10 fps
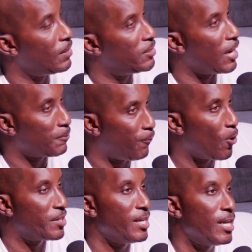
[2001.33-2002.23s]
chapter
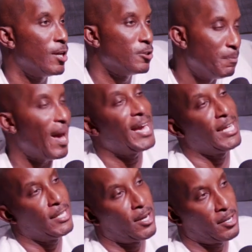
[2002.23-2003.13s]
14, he goes back
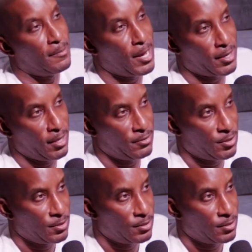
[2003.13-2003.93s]
into talking about gifts.